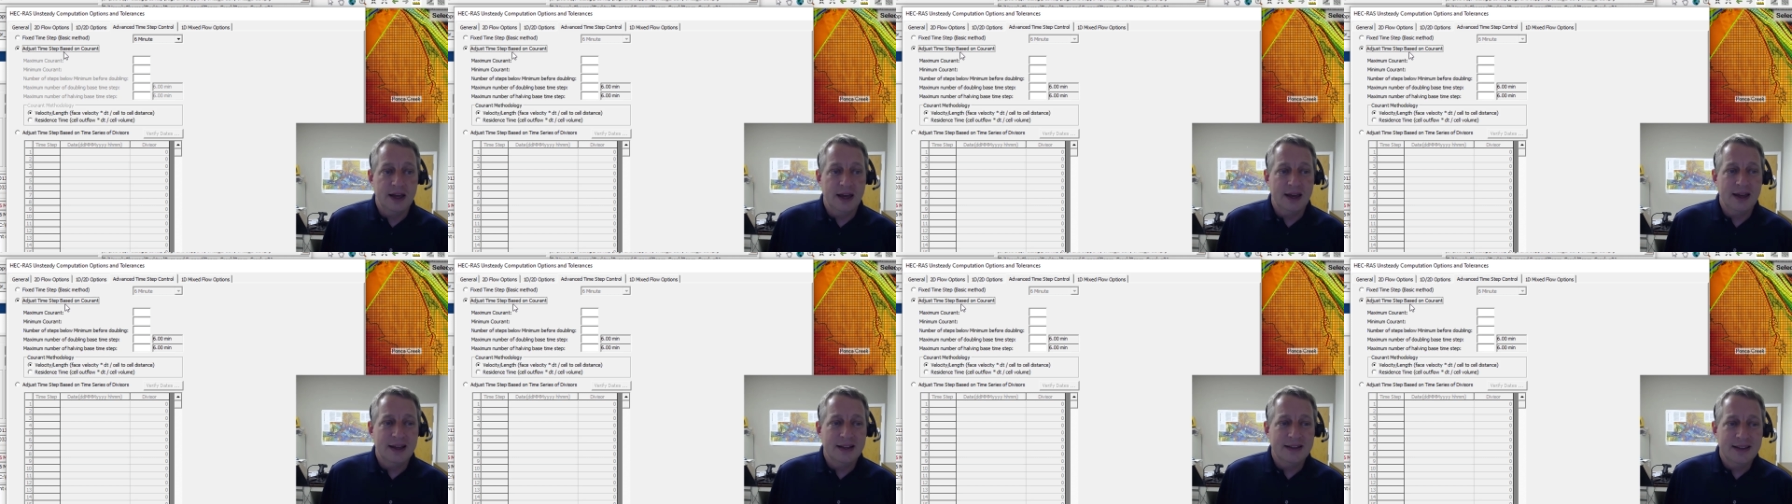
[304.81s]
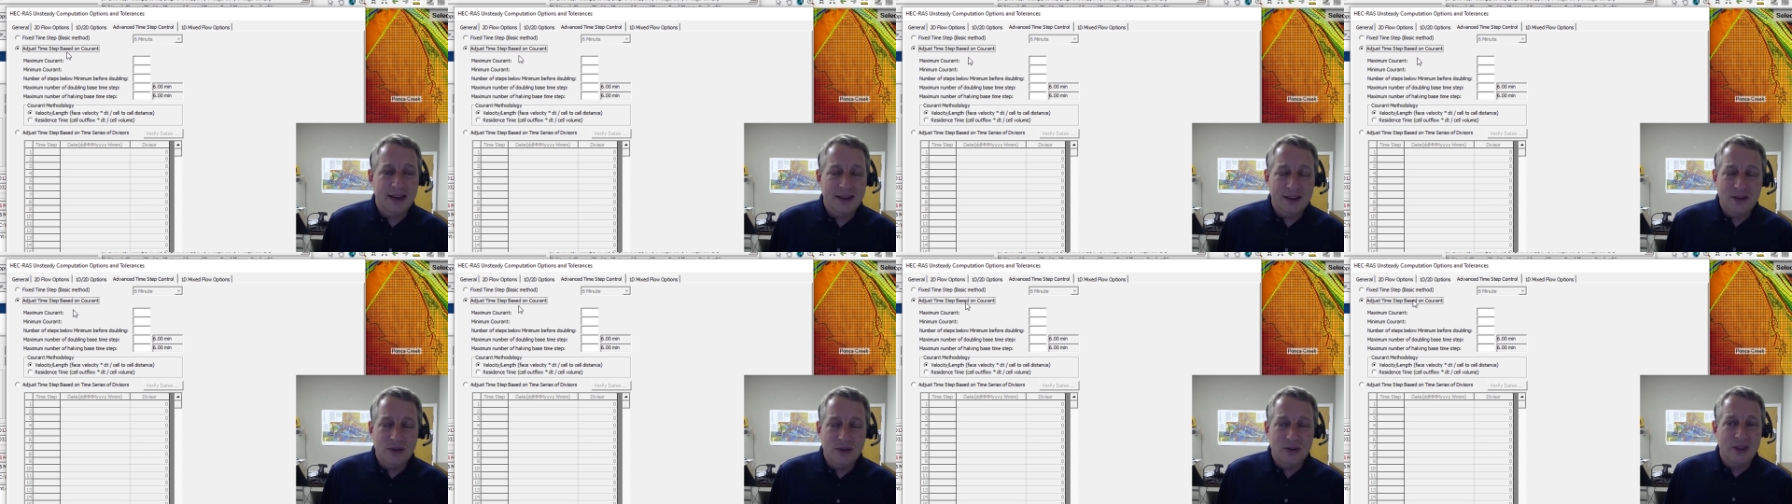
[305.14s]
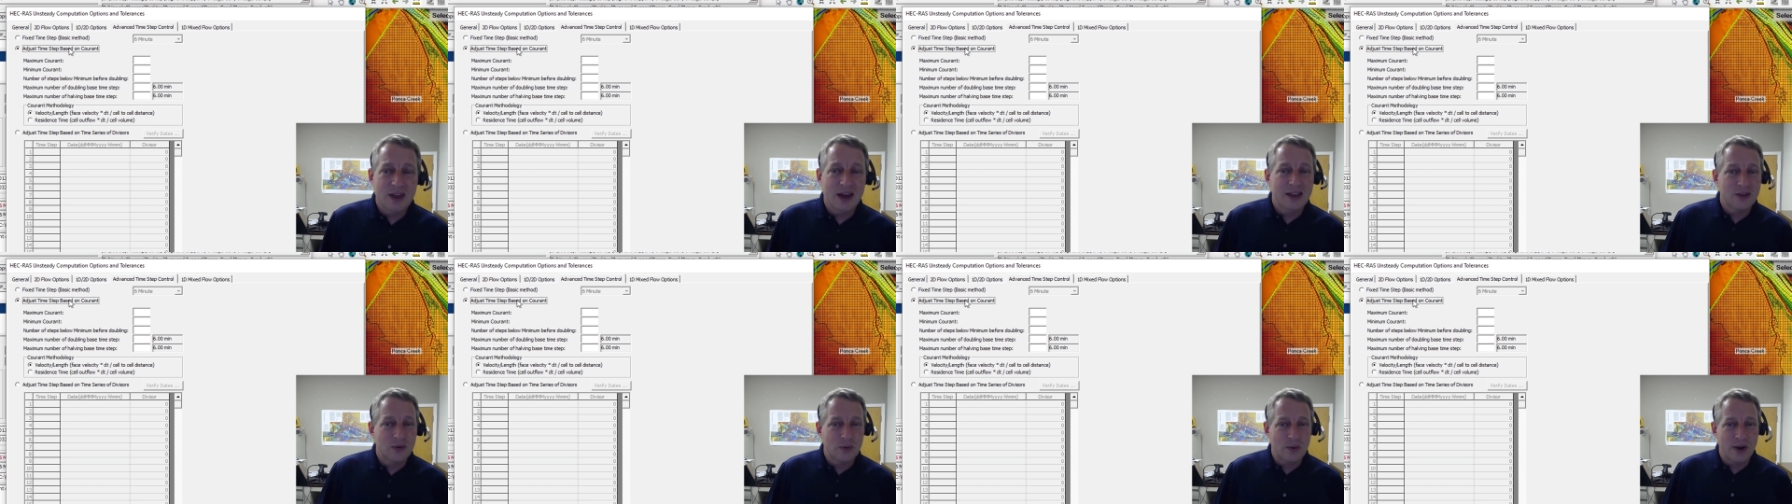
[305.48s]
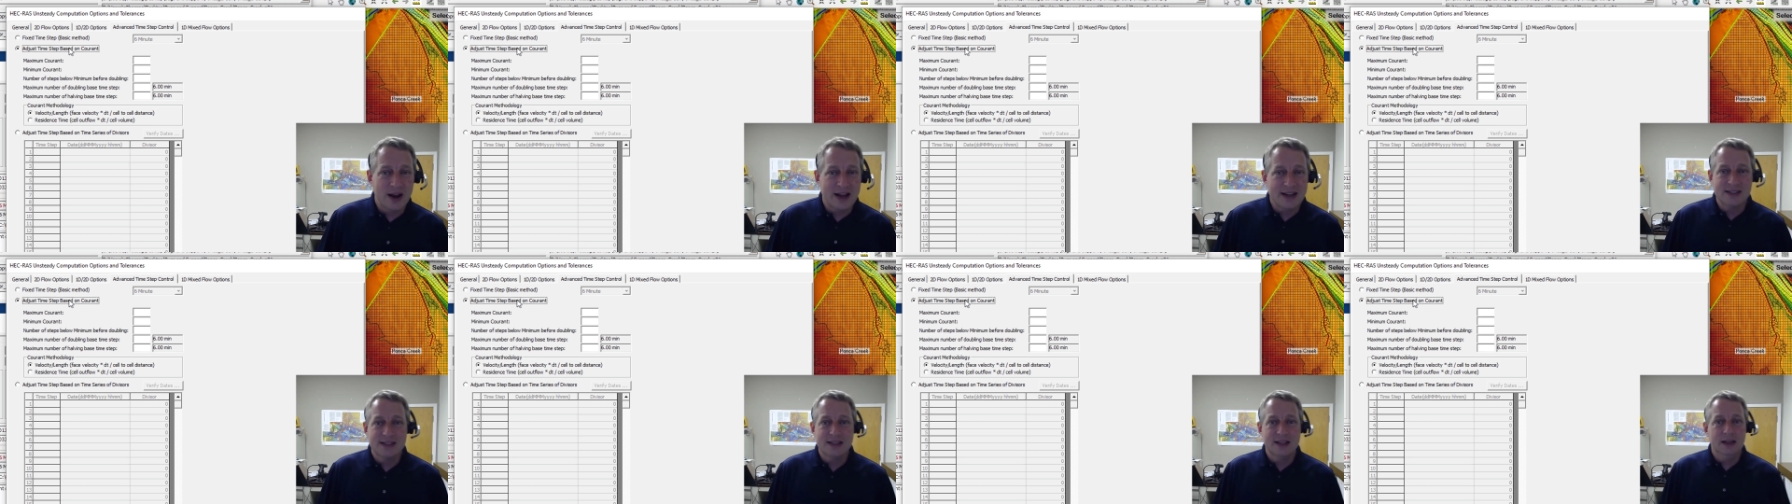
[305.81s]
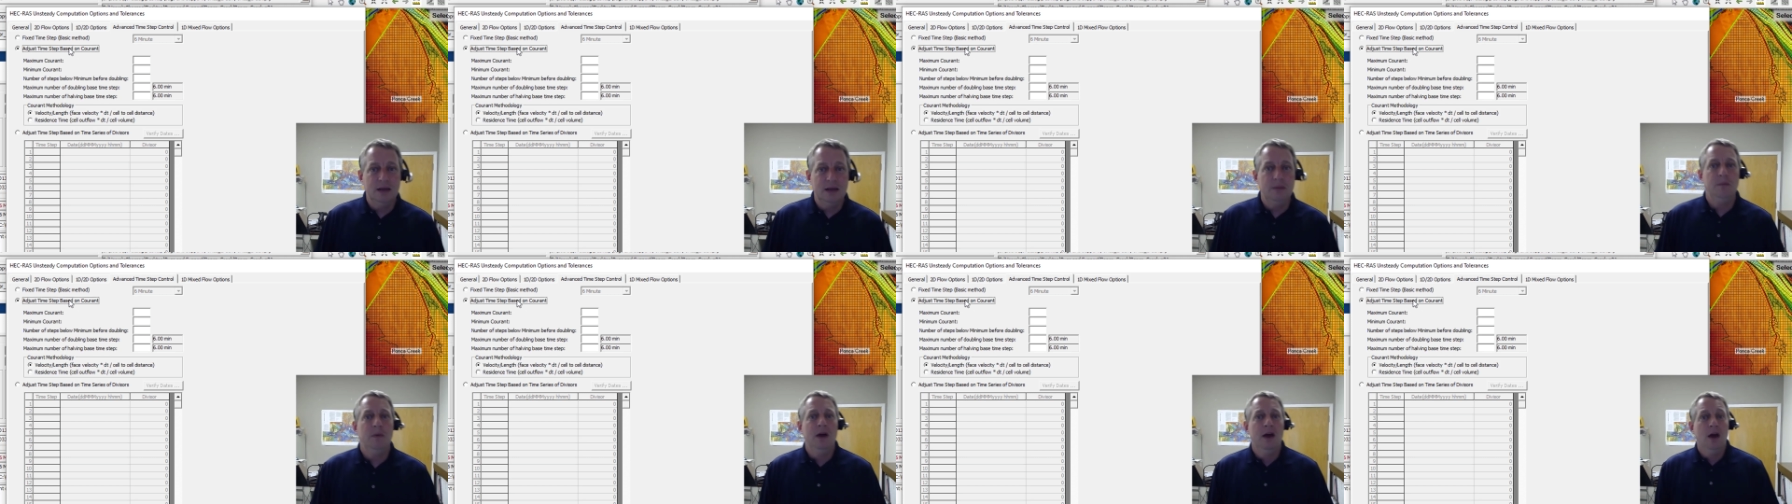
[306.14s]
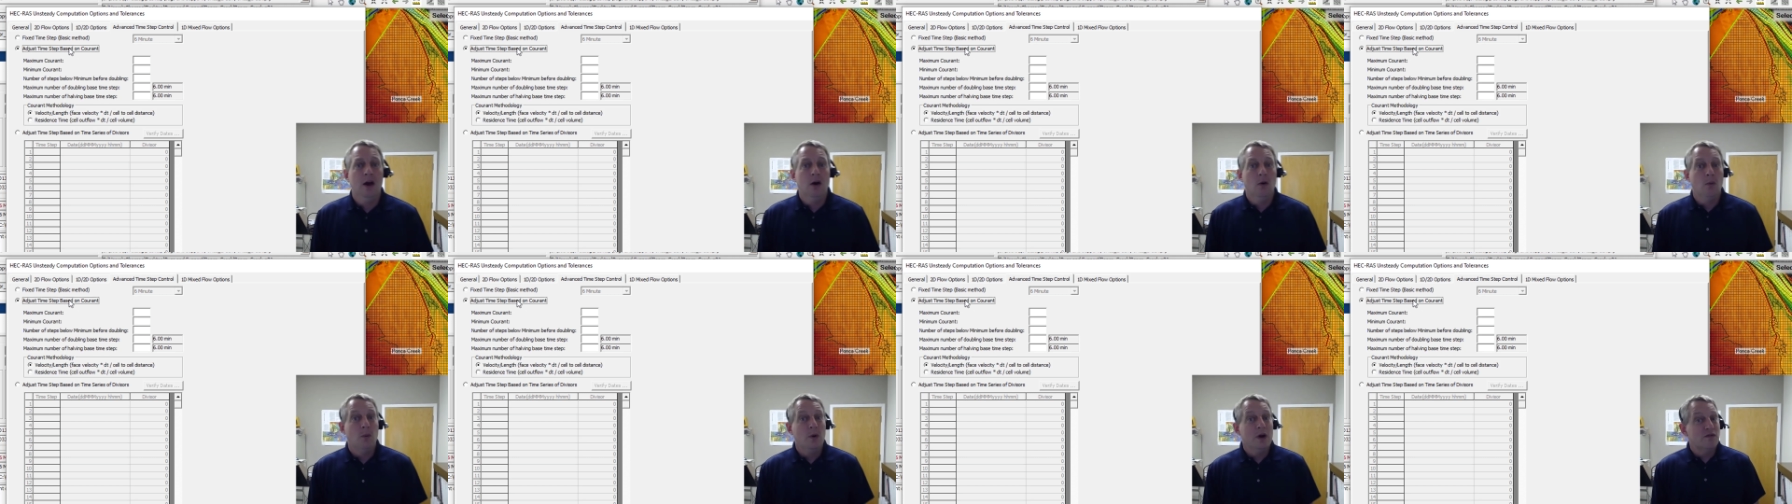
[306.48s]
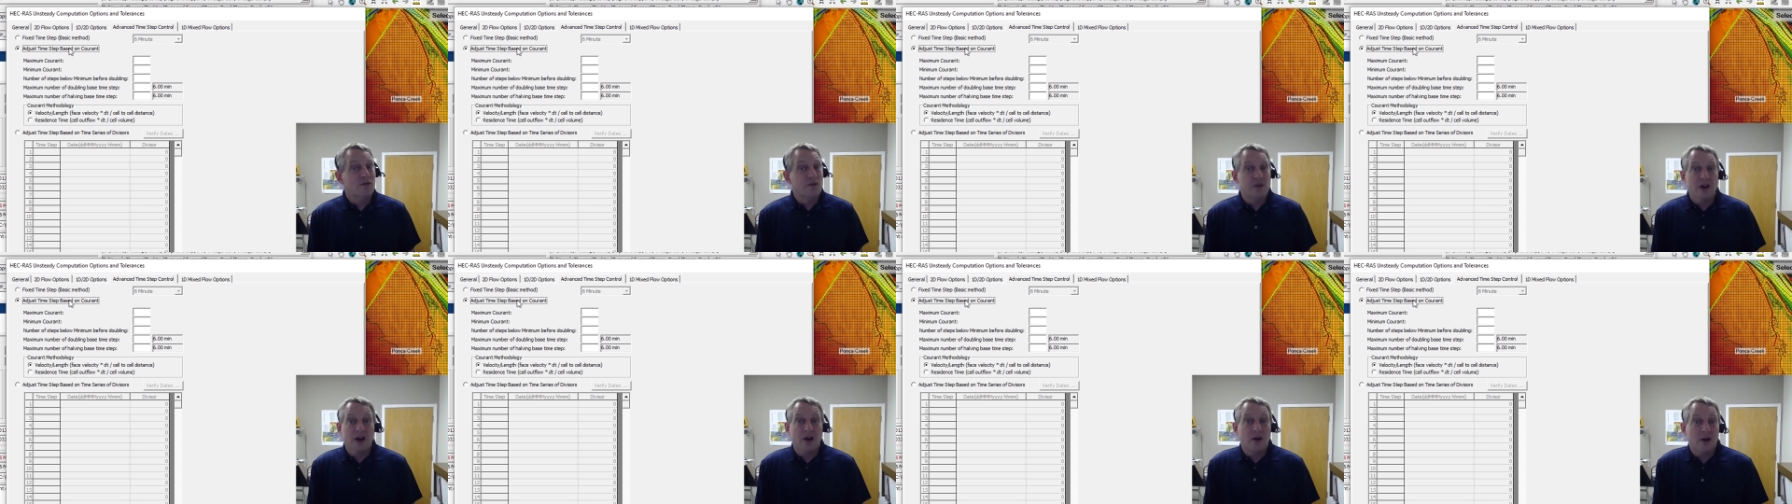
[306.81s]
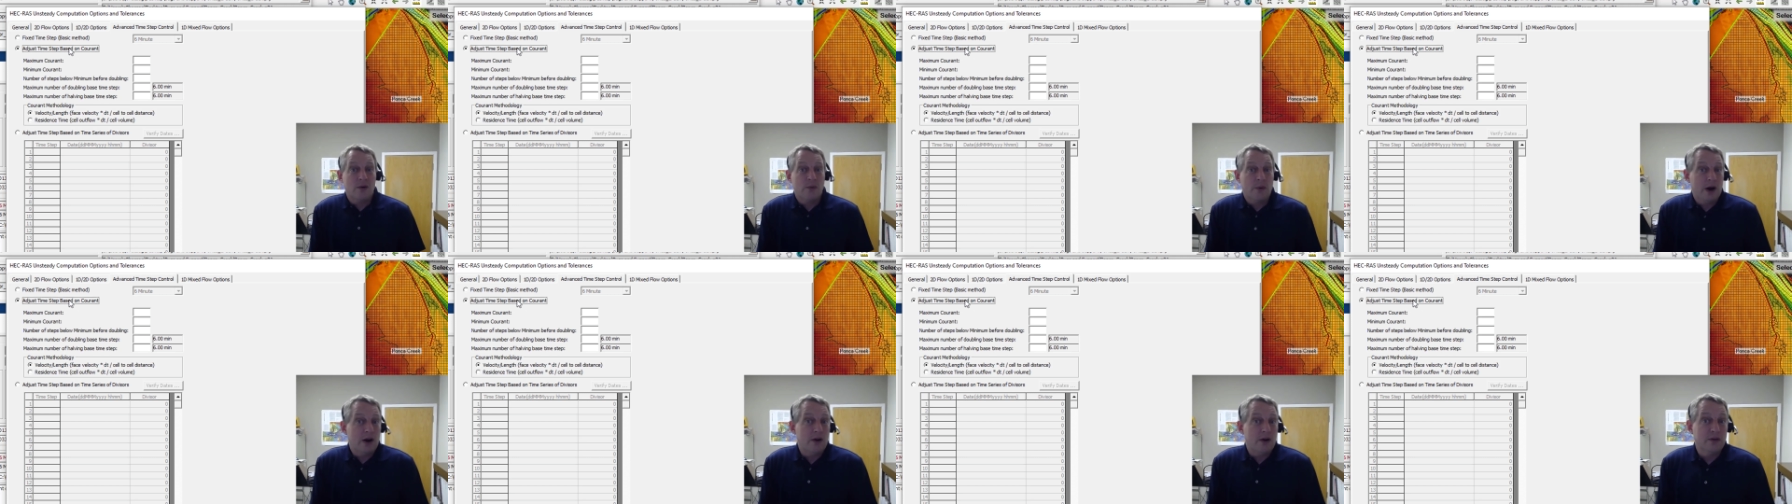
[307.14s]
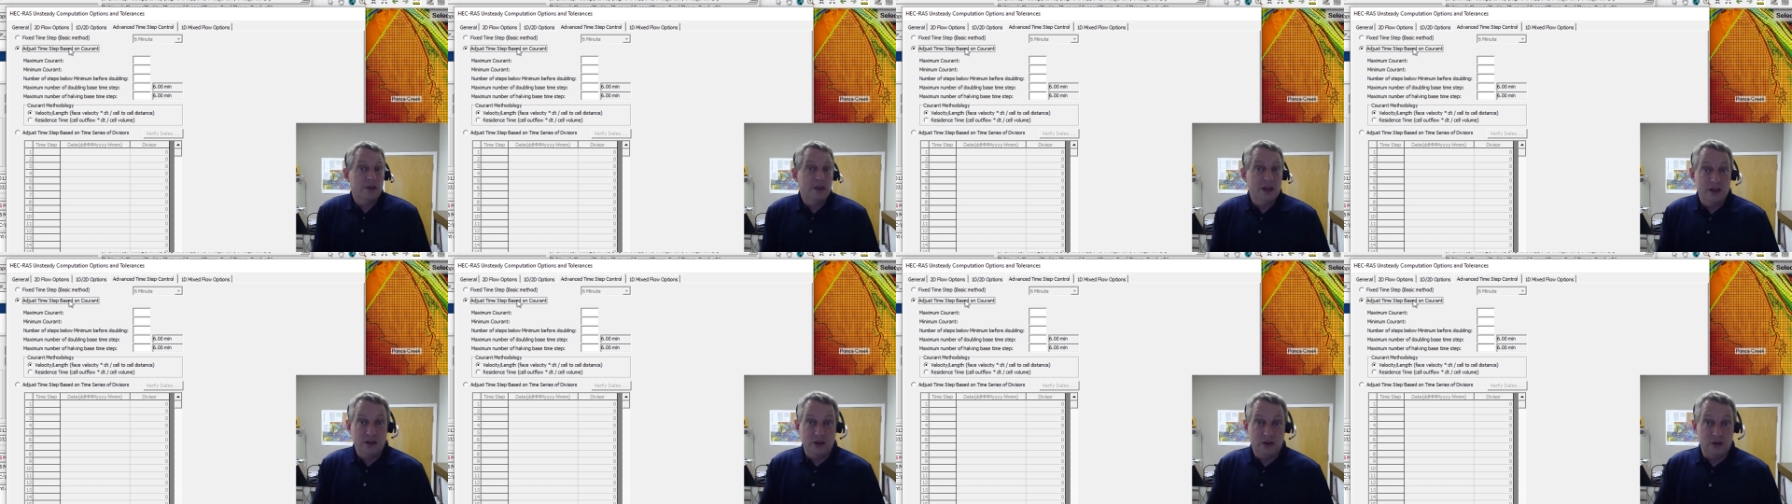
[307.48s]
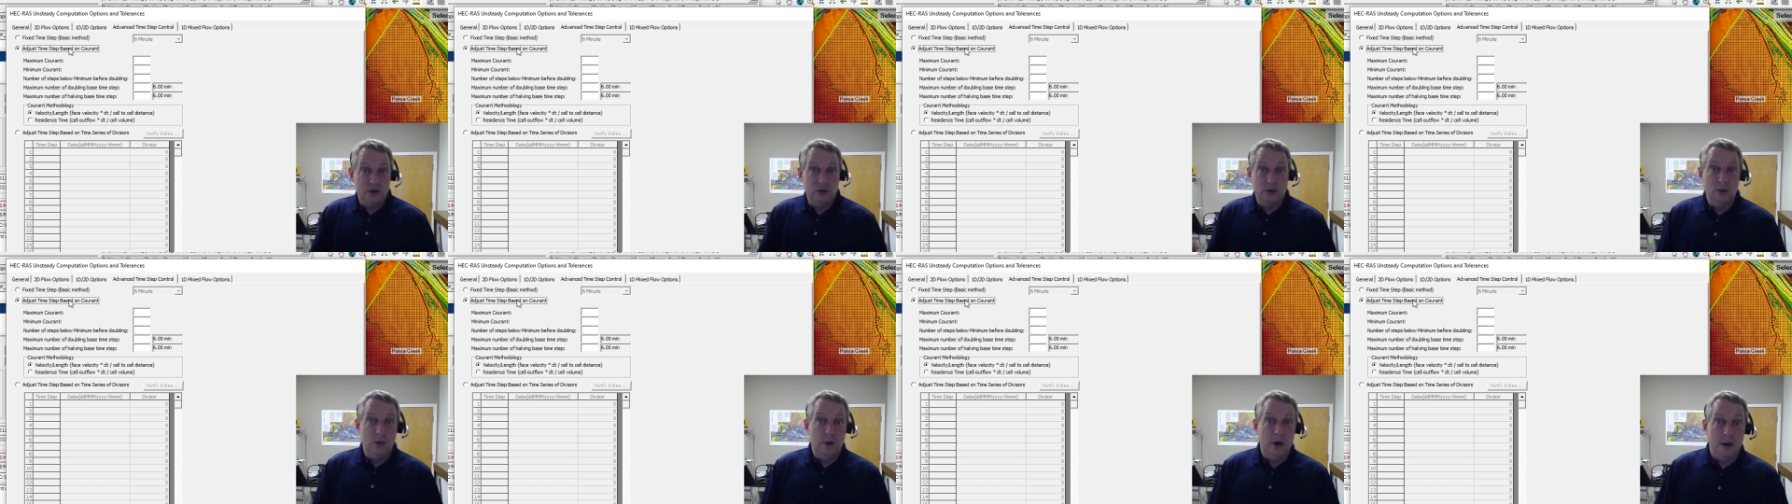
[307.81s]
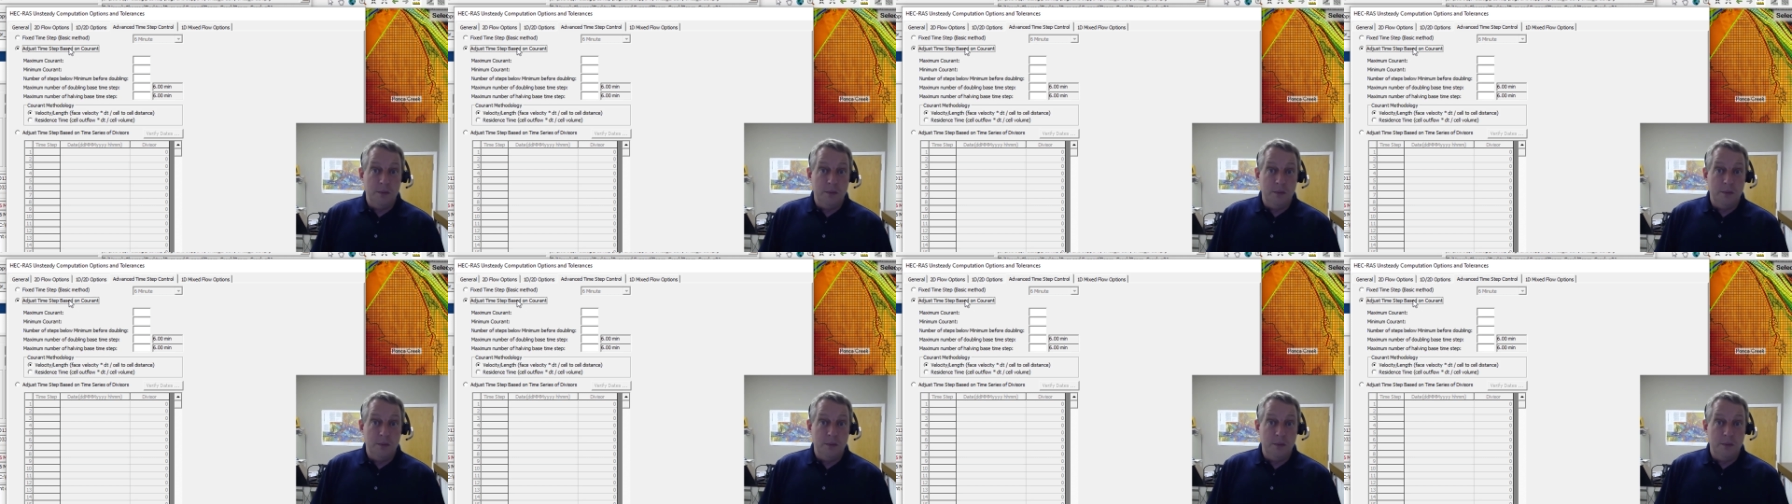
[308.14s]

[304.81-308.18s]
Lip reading: I can tell you that on the RAS team, we very rarely do